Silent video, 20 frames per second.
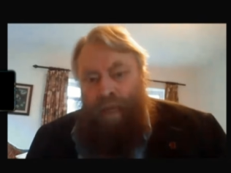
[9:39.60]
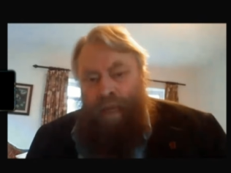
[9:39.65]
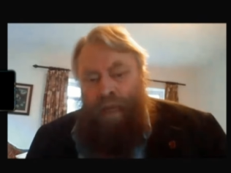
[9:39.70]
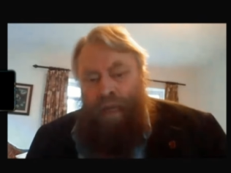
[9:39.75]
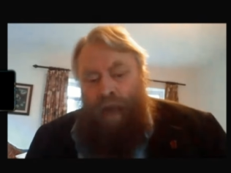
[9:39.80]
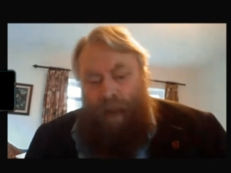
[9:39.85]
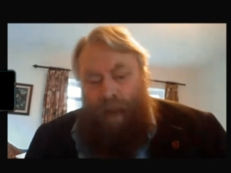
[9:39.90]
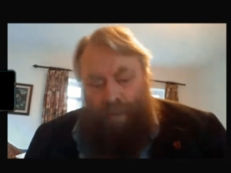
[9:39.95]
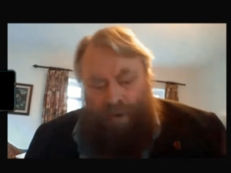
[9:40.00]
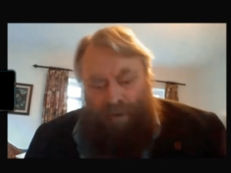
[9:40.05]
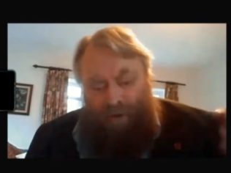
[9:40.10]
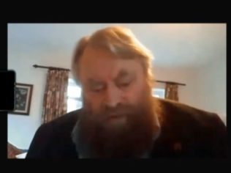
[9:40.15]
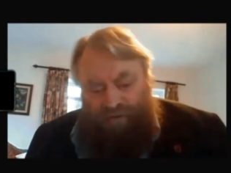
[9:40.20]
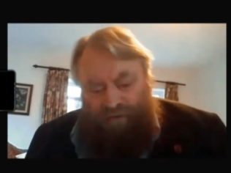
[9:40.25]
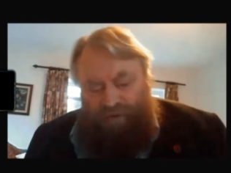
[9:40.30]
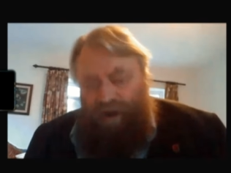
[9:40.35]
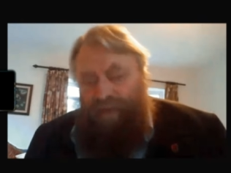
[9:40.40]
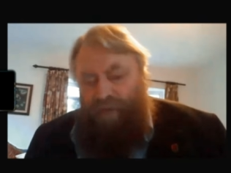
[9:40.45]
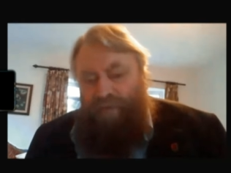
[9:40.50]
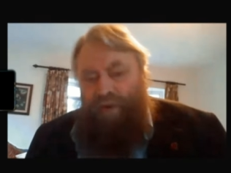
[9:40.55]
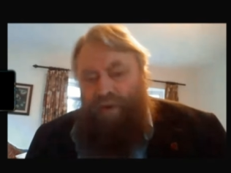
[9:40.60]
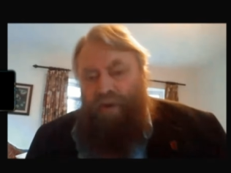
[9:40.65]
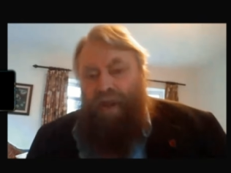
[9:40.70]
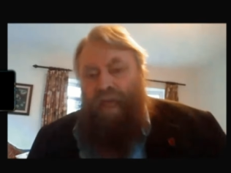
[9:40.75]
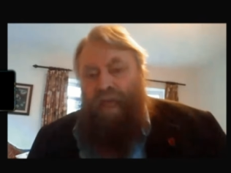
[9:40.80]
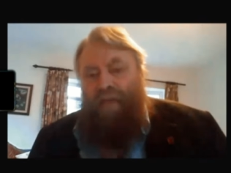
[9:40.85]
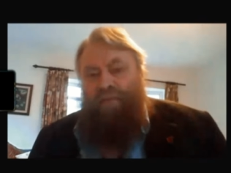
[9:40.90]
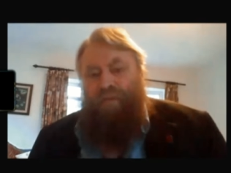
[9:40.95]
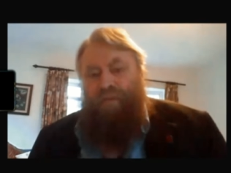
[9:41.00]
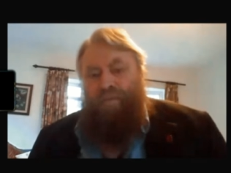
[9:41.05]
I've been to Stratford and
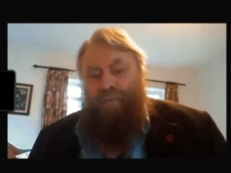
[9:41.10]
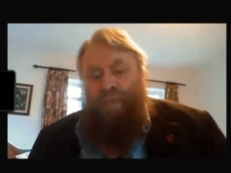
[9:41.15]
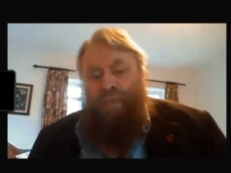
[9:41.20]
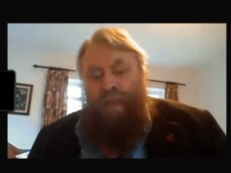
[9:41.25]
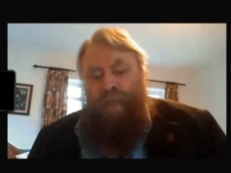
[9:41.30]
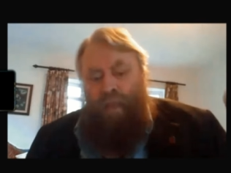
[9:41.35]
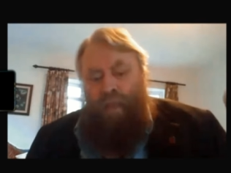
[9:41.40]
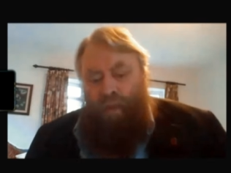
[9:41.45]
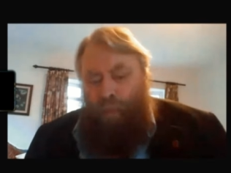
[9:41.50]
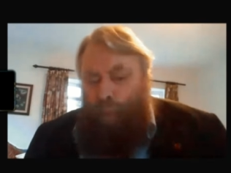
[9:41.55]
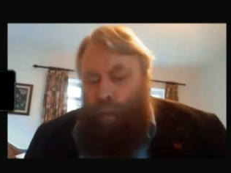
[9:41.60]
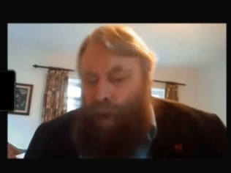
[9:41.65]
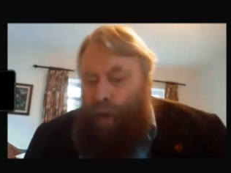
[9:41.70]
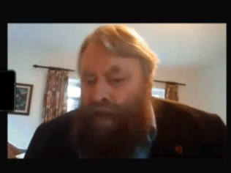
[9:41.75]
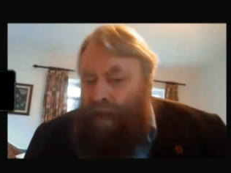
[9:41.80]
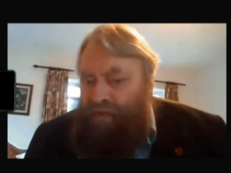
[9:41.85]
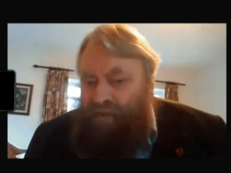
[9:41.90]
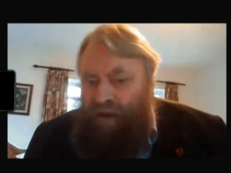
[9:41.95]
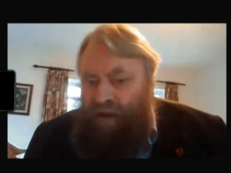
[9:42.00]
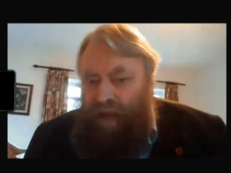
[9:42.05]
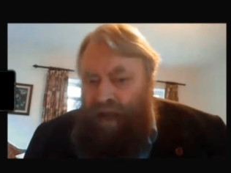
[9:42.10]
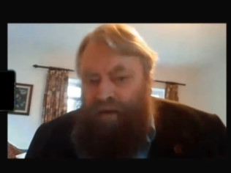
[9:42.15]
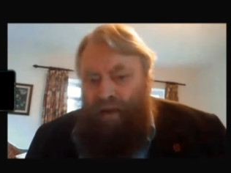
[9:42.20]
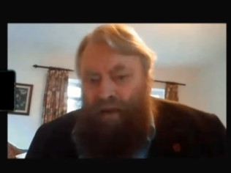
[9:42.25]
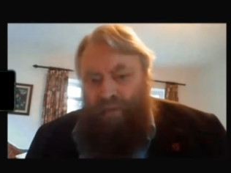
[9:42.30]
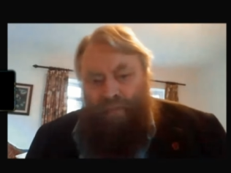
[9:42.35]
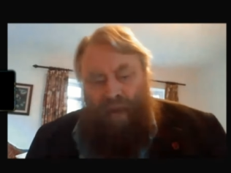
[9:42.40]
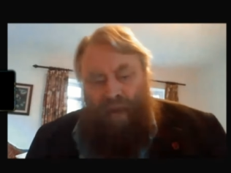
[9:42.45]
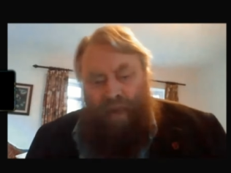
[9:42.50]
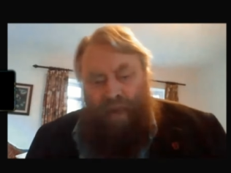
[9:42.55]
Avon, the West End,
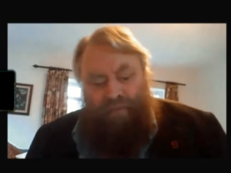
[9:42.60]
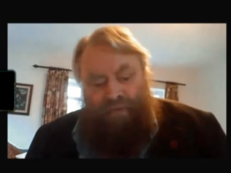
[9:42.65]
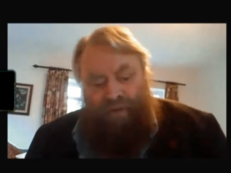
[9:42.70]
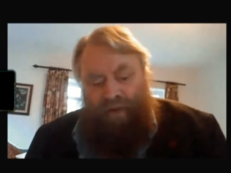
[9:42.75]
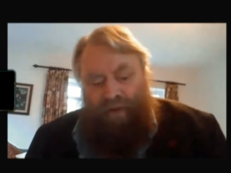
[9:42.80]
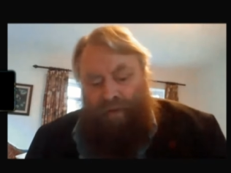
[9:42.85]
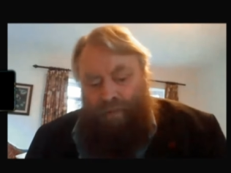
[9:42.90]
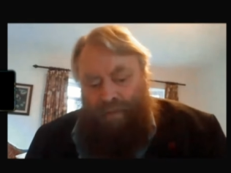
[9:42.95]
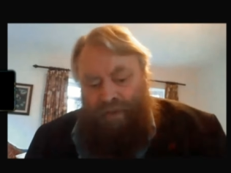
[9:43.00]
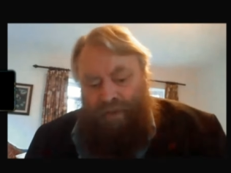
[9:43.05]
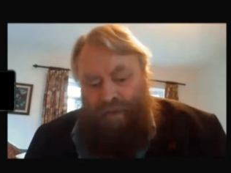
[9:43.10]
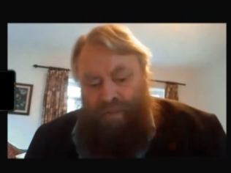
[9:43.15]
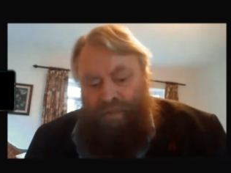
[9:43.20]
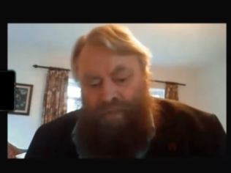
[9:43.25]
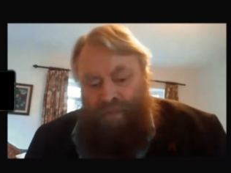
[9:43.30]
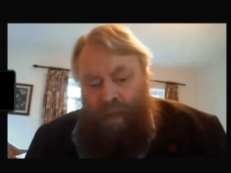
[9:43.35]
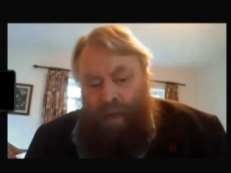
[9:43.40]
I've made films.